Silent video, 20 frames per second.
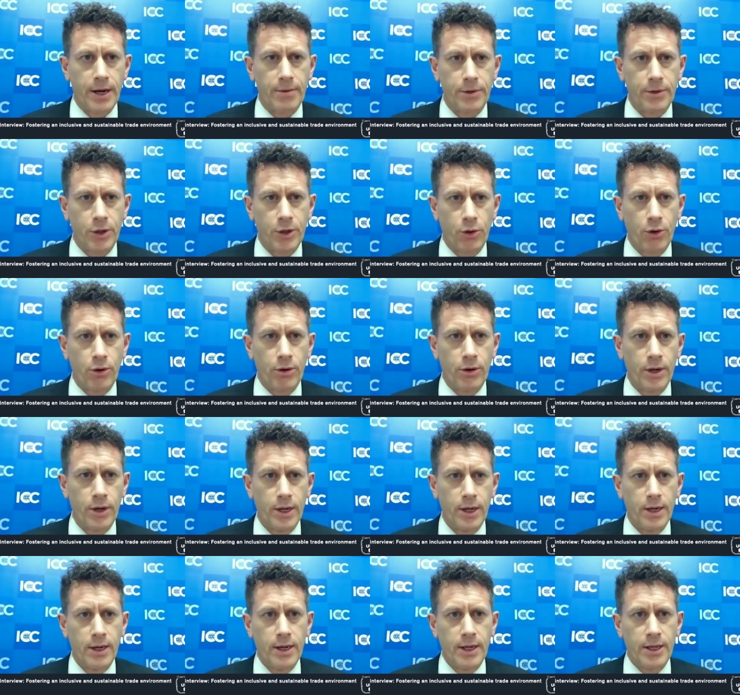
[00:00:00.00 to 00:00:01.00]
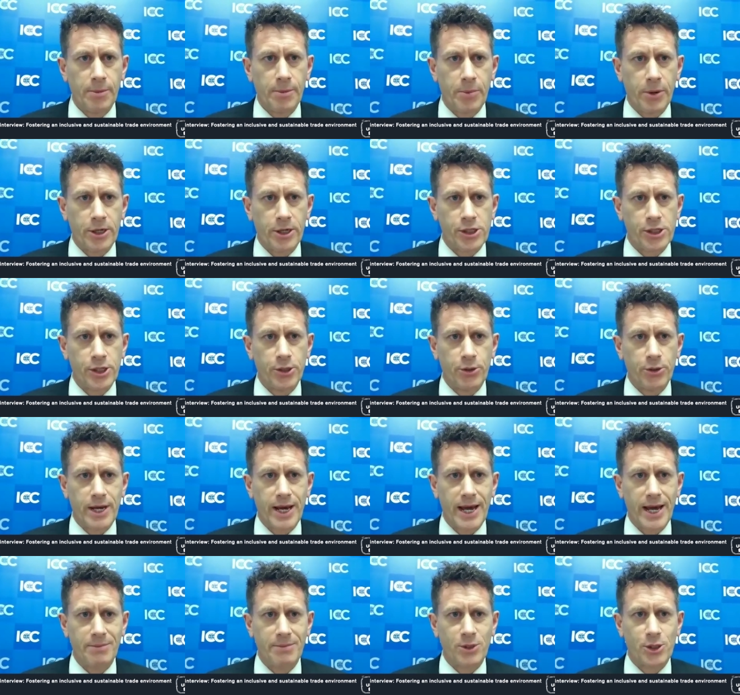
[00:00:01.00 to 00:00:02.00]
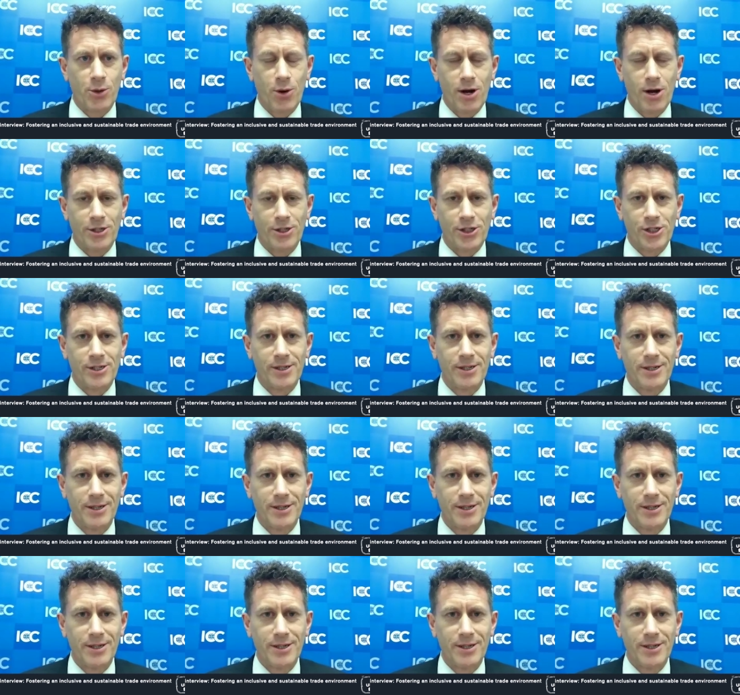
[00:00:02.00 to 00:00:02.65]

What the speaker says: You're the person who came to us